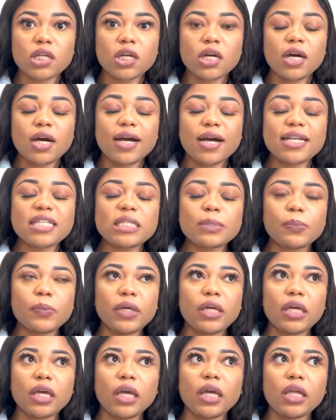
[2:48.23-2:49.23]
I speak
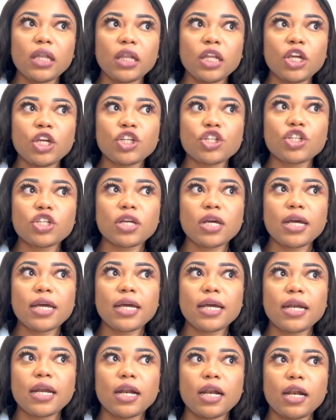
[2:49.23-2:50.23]
English and
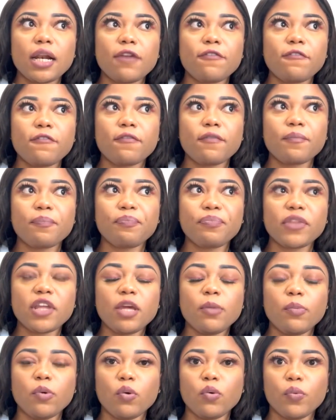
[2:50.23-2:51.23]

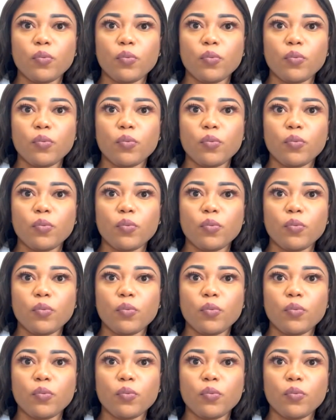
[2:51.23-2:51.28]
Igbo.